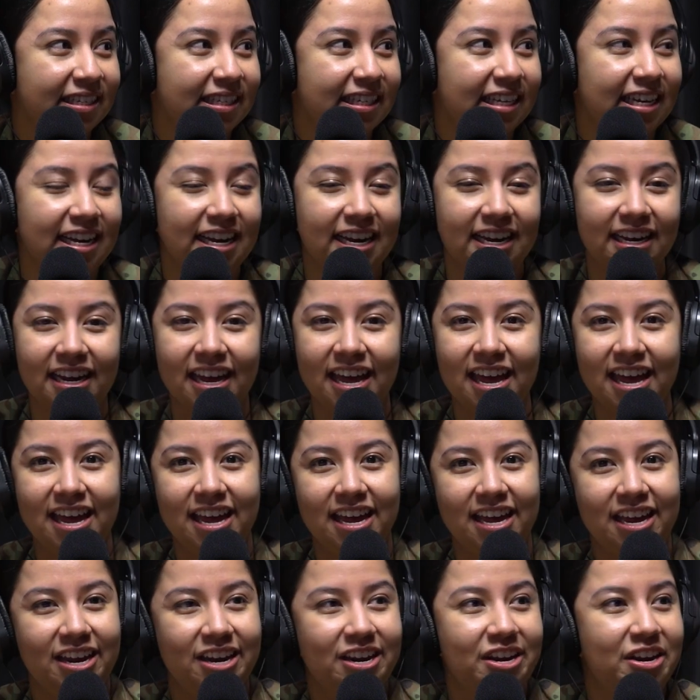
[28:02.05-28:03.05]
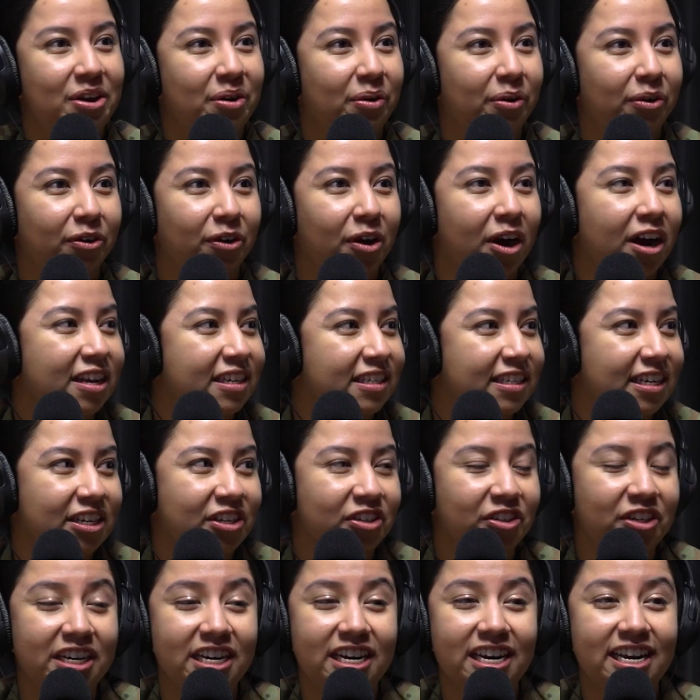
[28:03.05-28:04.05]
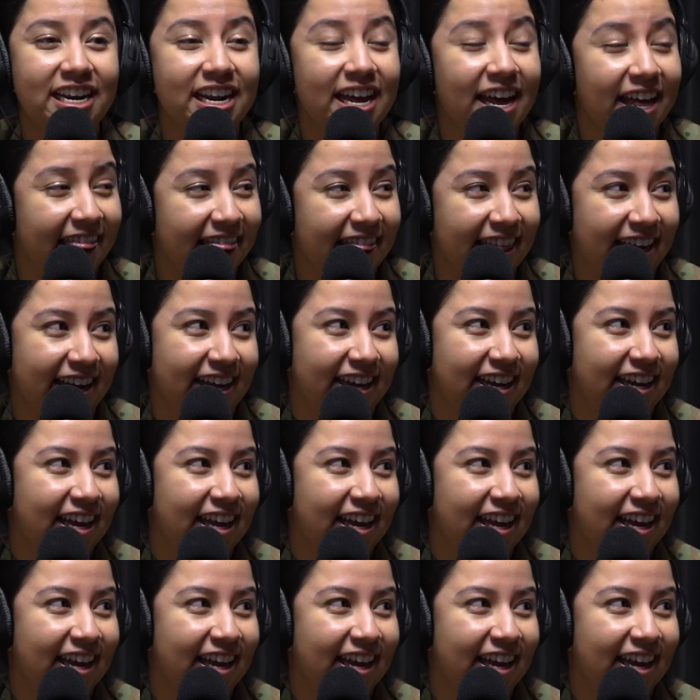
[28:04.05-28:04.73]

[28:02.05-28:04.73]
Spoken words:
skiing, no cross country, nothing.